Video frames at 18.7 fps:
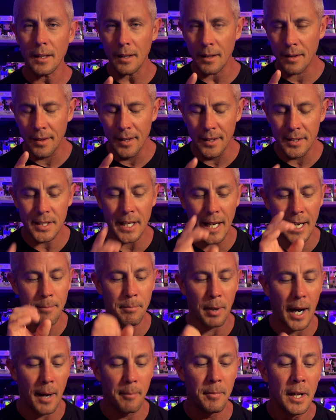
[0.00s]
the same
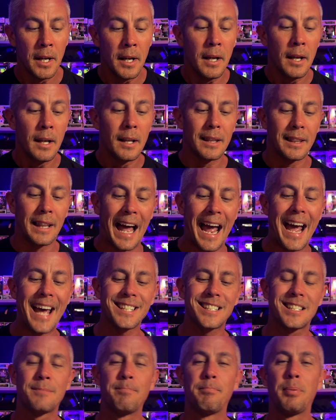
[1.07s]
pop.
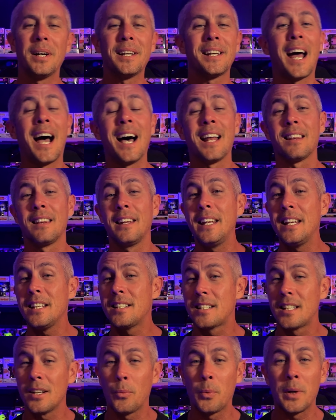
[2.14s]
Last but not
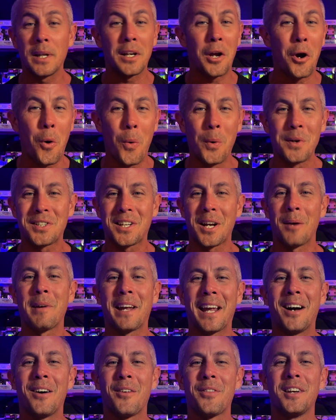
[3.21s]
least that we know is coming
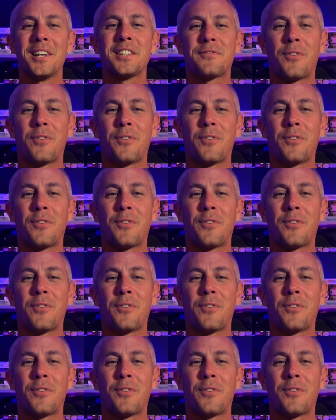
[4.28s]
out thus